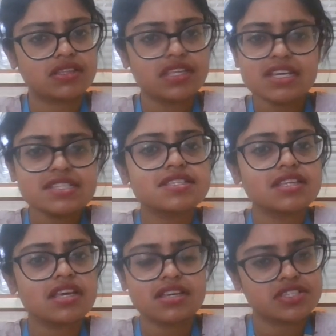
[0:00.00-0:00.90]
this
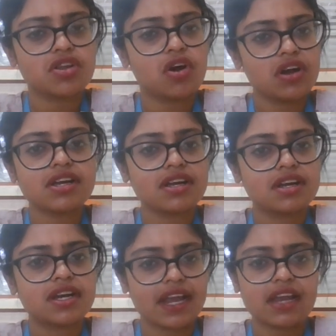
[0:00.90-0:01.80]
is not
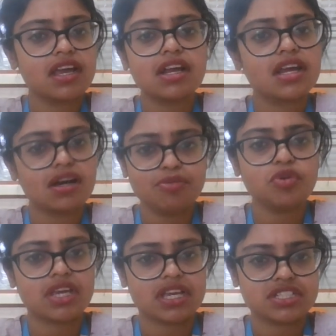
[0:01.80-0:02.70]
technical
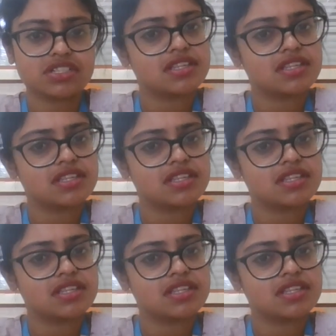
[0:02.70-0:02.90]
communication.